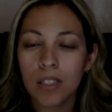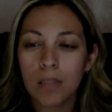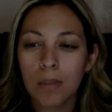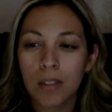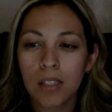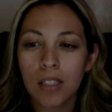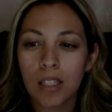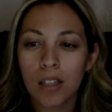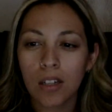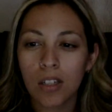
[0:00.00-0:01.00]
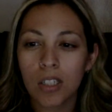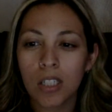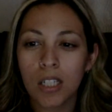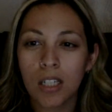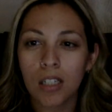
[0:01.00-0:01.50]
Spill the Tea on
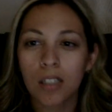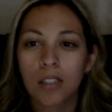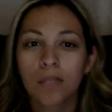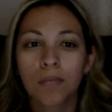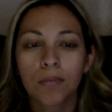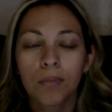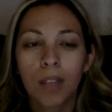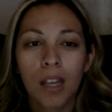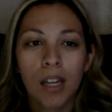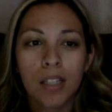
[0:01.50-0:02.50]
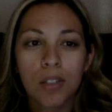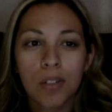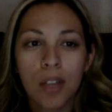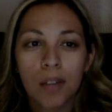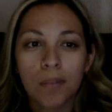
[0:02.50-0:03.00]
Argentina. Can I do
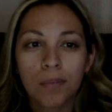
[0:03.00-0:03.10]
that?